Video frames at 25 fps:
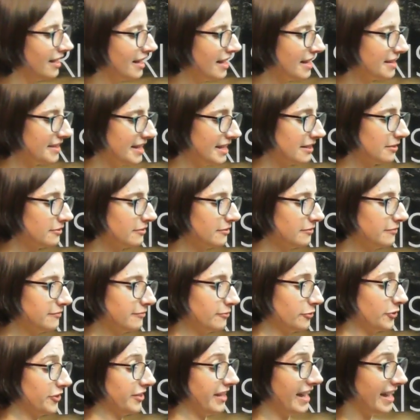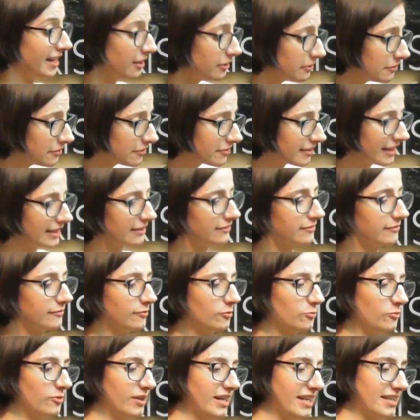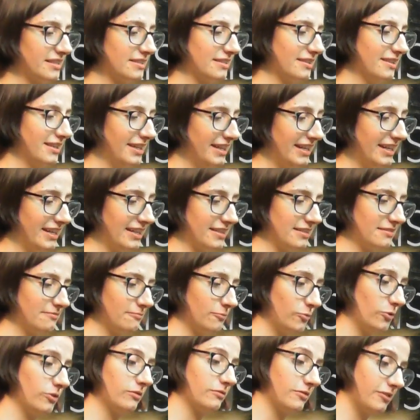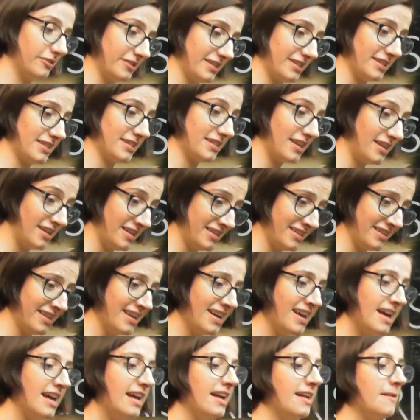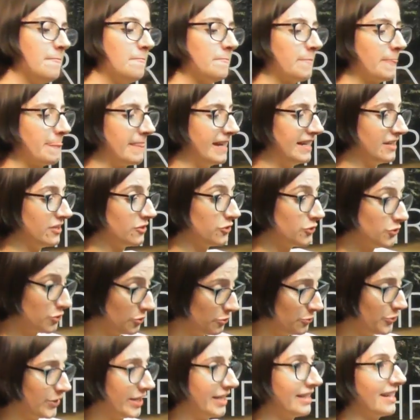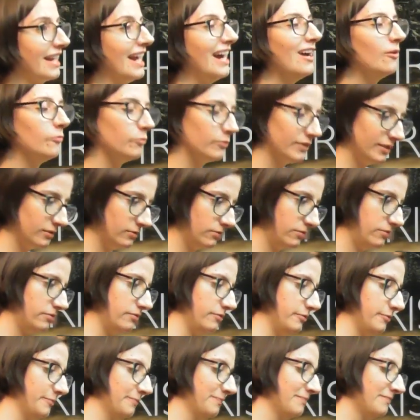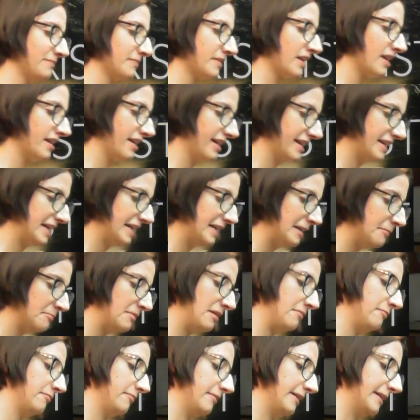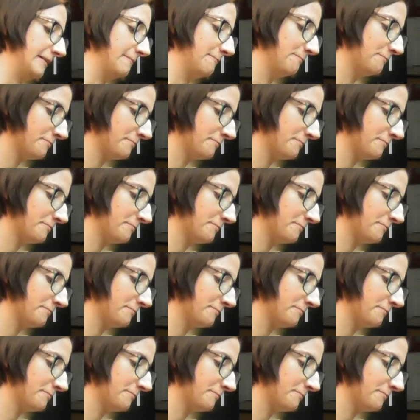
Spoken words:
Thankful for good health. Thankful for what God has done and is doing and will do. A key memory.